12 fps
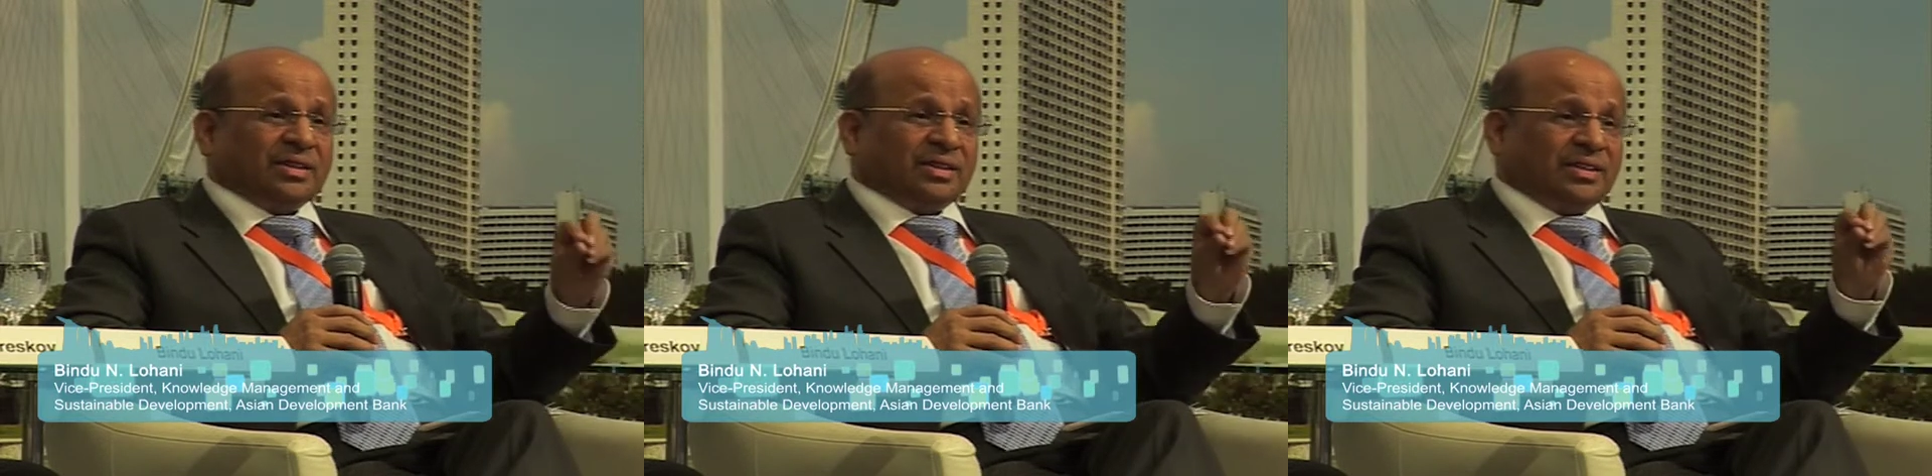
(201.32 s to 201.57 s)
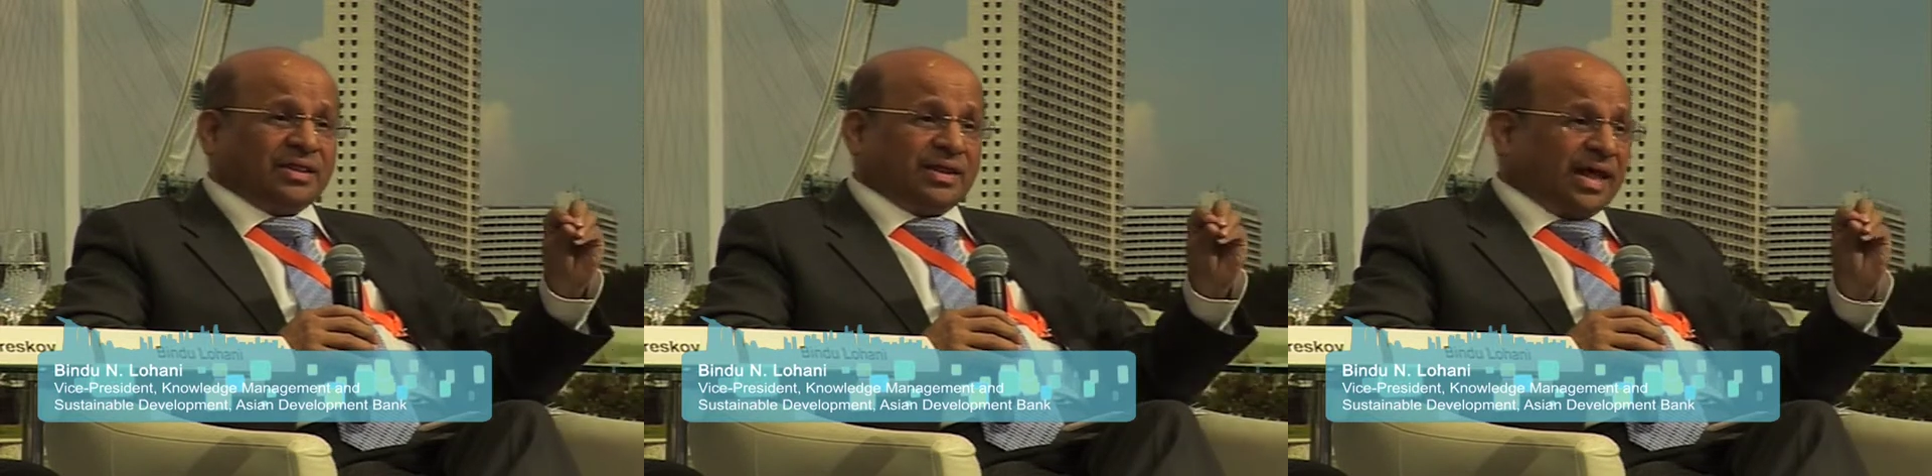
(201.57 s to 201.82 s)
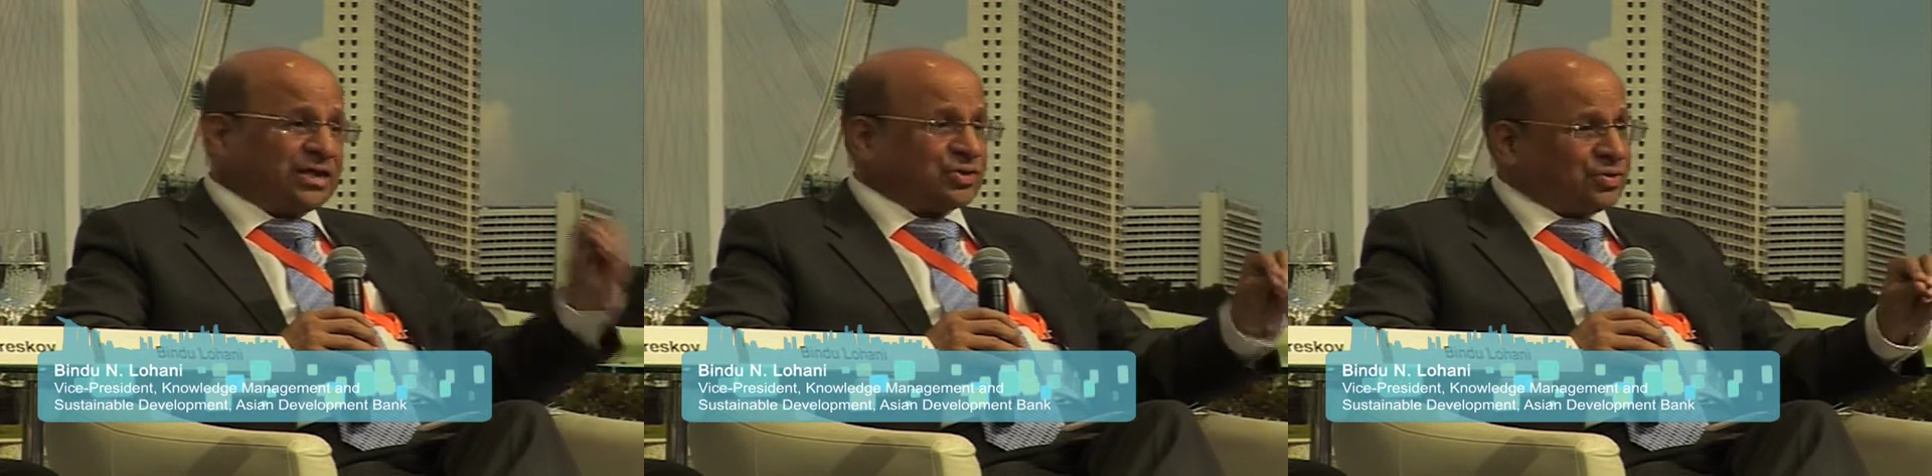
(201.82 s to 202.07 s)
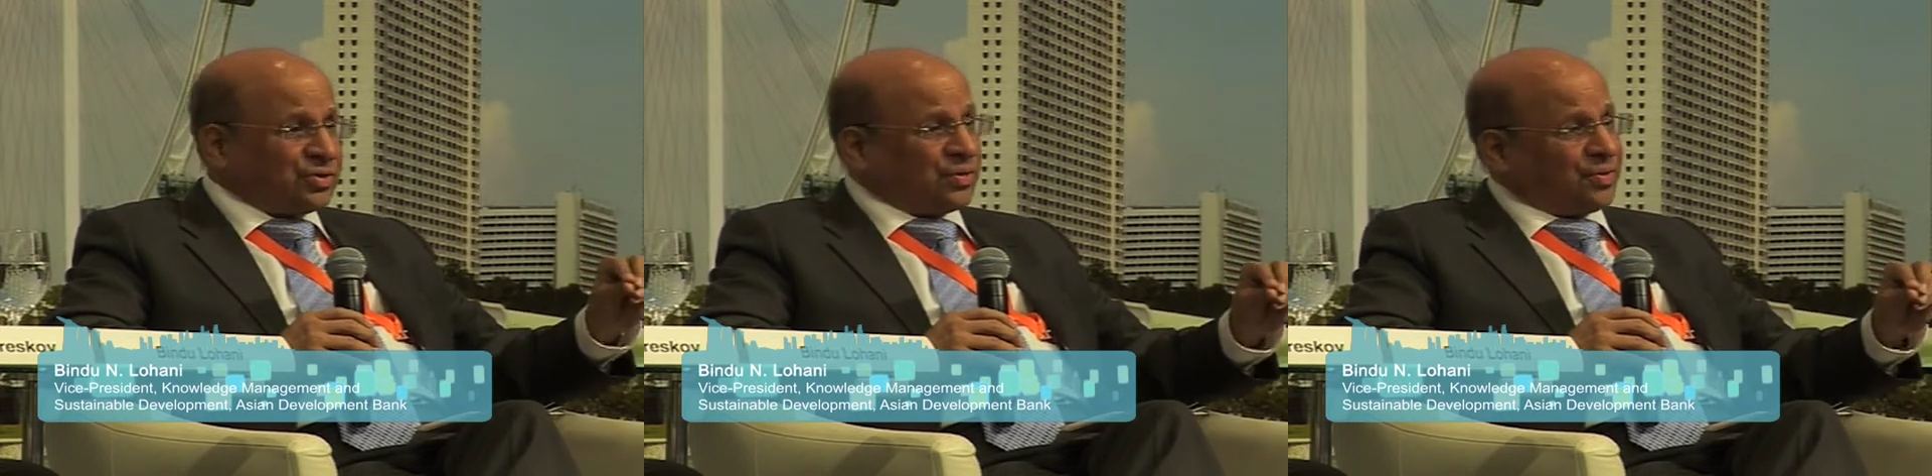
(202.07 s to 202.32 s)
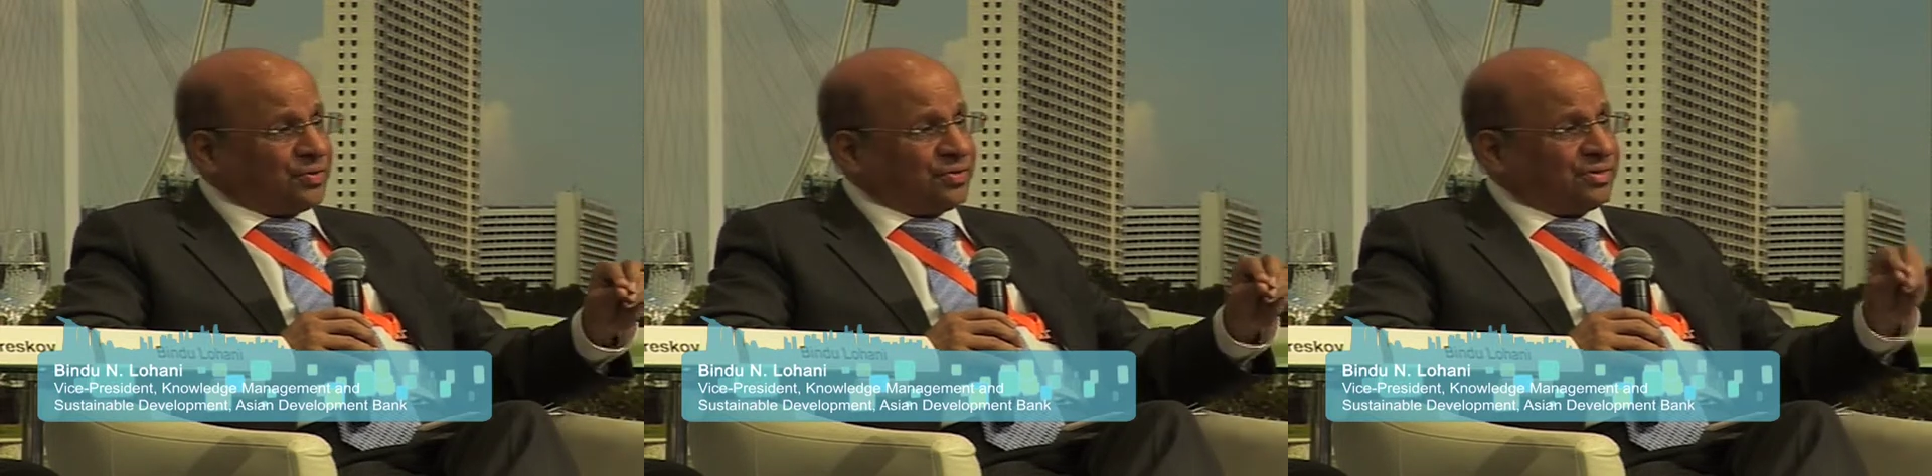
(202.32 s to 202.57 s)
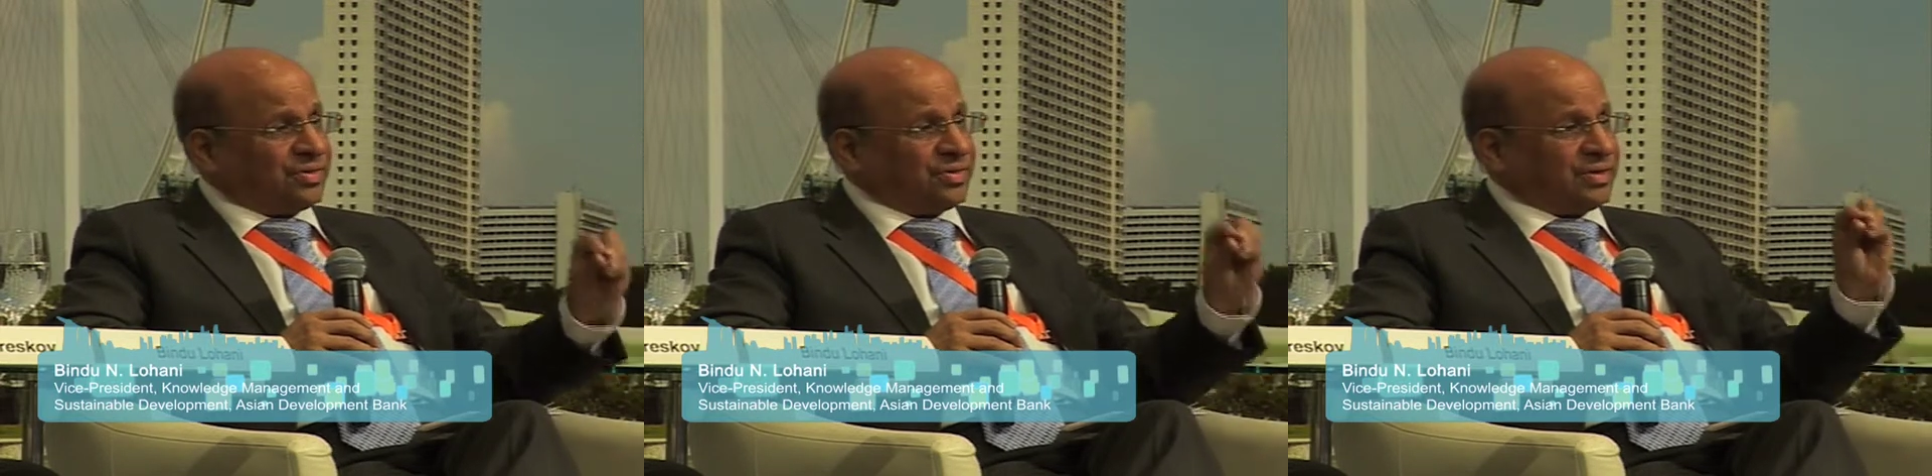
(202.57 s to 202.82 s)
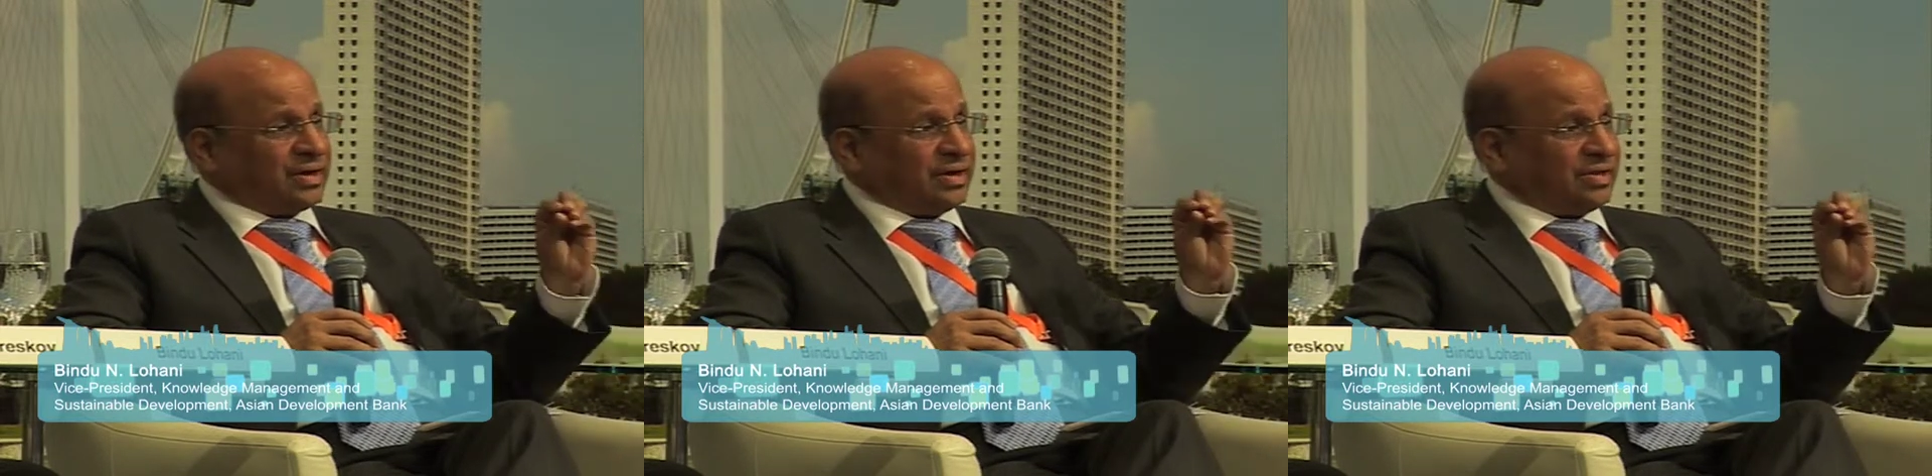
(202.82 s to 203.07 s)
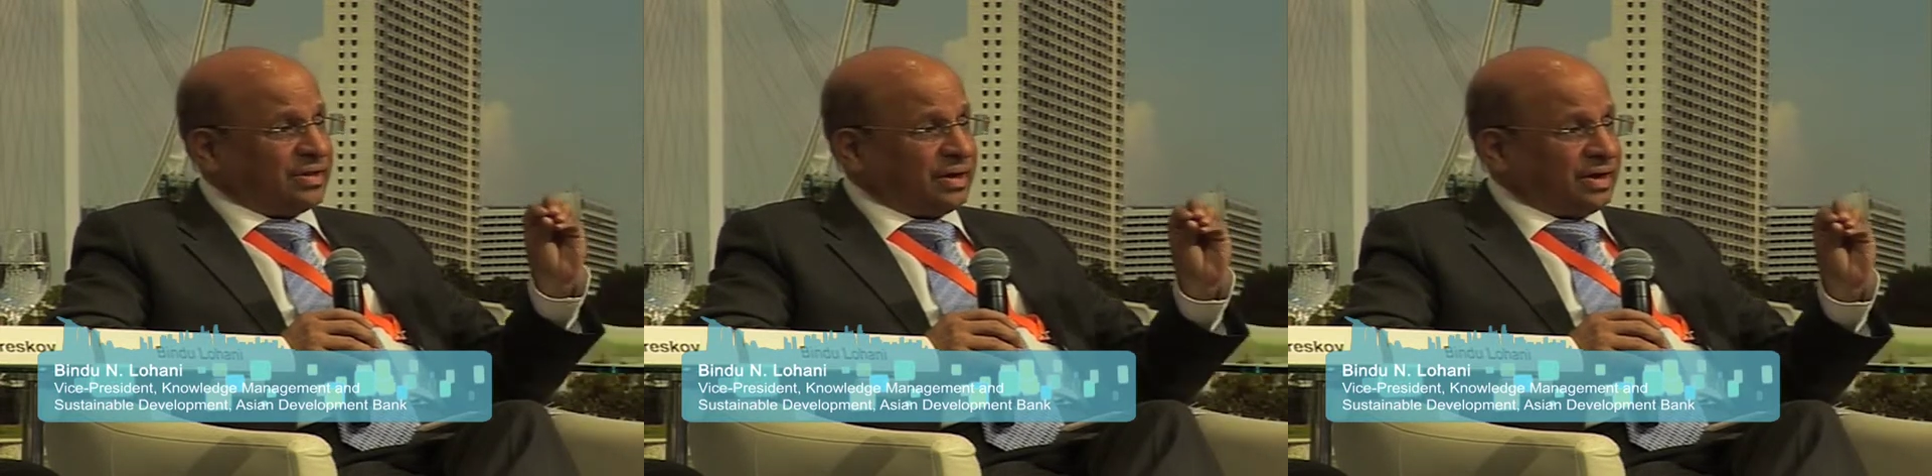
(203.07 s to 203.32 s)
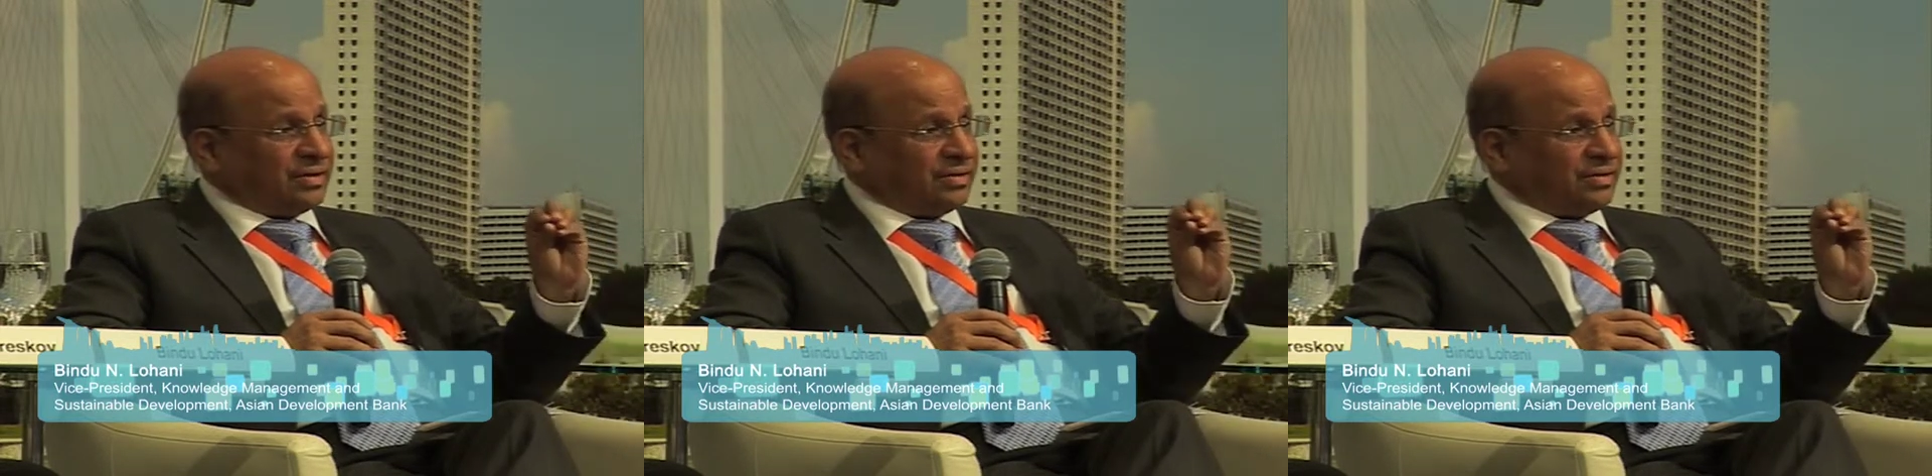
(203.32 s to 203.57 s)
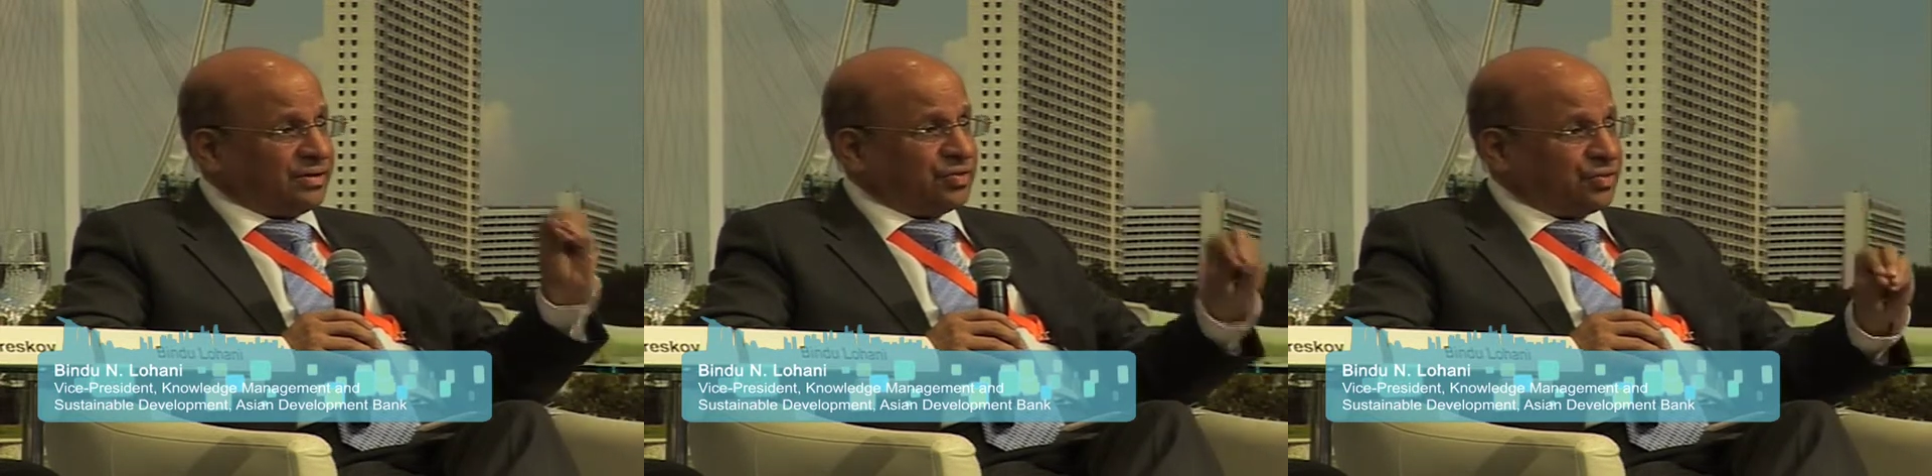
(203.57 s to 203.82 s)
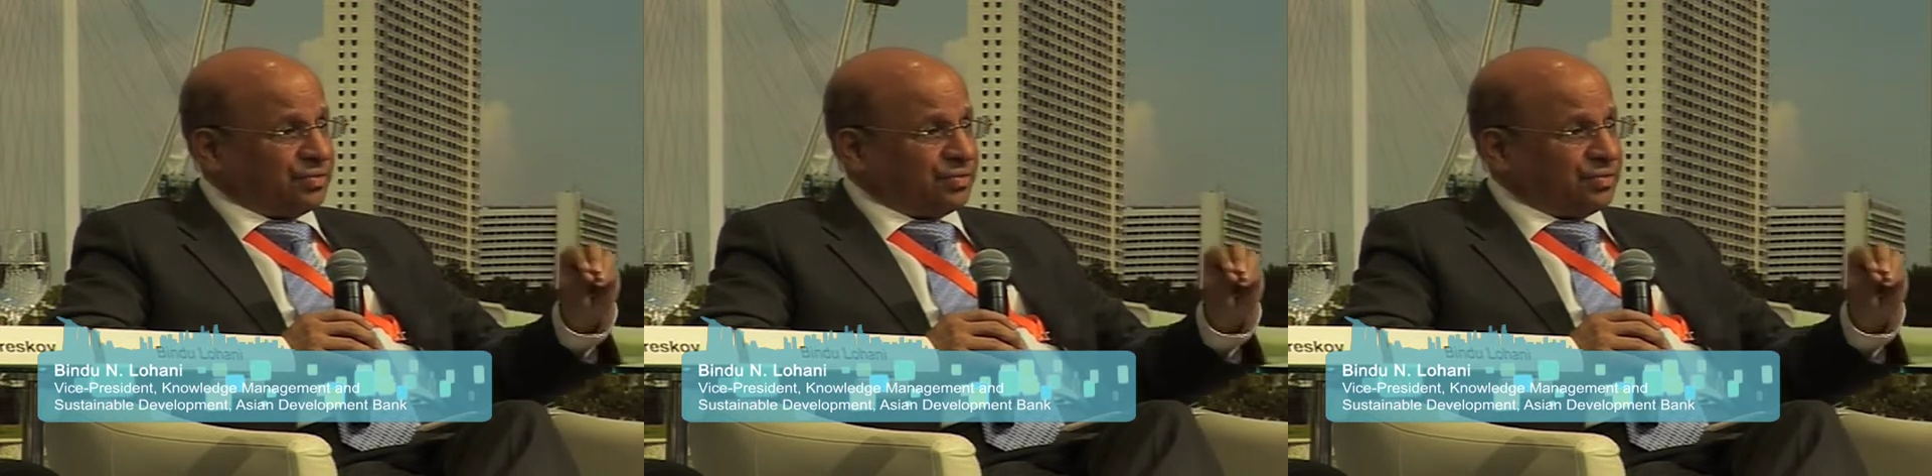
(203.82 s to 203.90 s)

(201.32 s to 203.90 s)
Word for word: the next growth in the next, in,